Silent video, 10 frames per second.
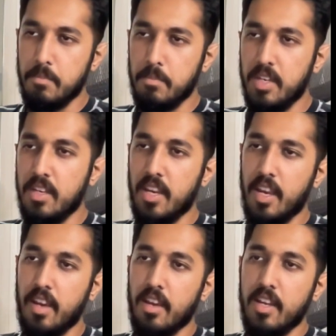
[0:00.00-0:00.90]
b
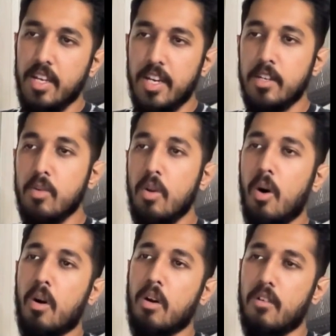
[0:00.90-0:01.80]
a into
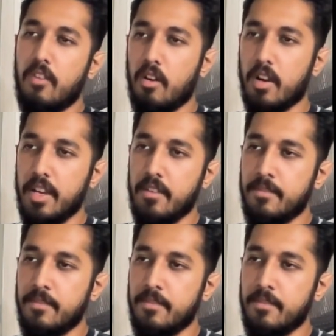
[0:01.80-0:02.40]
log of log n.